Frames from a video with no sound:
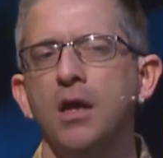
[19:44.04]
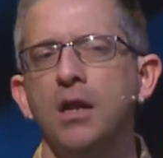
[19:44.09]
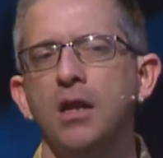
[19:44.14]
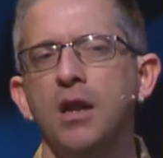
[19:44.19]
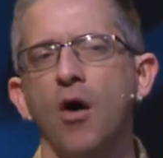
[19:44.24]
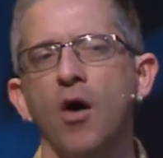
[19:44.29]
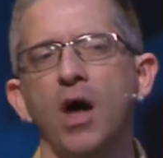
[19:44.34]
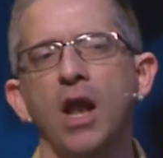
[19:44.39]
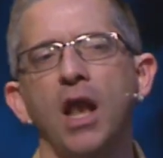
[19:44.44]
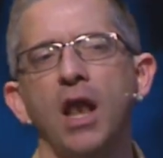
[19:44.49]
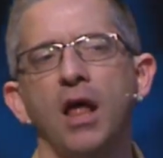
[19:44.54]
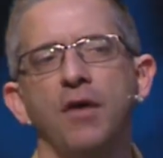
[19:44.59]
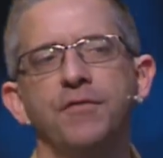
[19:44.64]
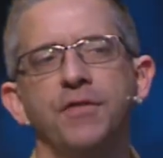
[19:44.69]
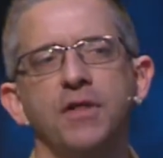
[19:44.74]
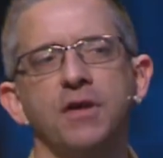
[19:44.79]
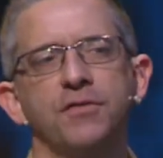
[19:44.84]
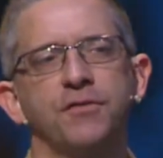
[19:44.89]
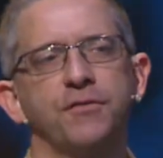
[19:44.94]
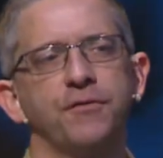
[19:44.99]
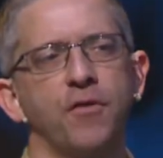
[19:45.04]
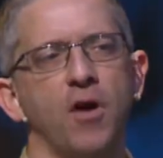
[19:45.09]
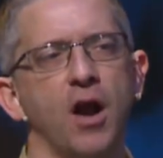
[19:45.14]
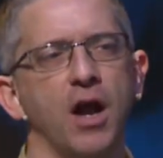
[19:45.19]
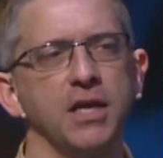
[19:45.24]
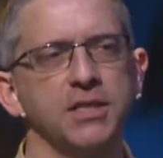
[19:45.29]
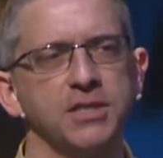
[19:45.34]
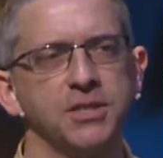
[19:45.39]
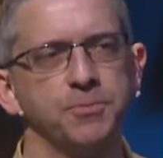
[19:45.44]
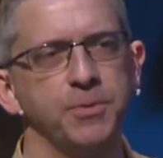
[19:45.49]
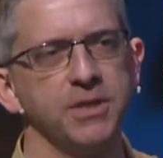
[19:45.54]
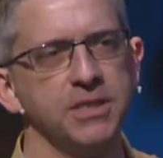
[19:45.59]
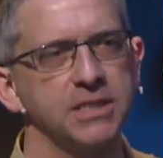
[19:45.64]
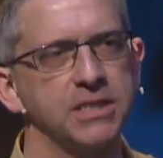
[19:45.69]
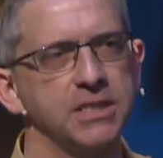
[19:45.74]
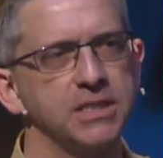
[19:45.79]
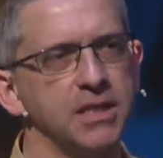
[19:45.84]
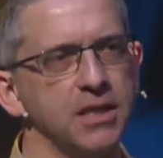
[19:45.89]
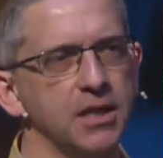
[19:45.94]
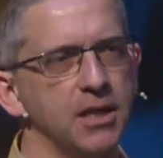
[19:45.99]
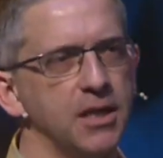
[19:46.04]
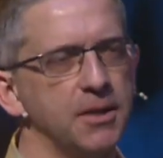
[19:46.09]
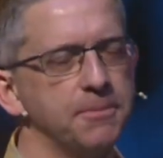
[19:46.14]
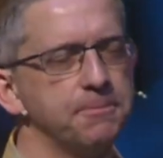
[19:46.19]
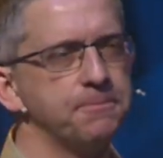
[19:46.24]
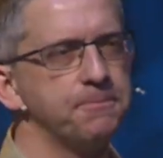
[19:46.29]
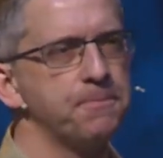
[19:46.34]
Now, I love this phrase, be still.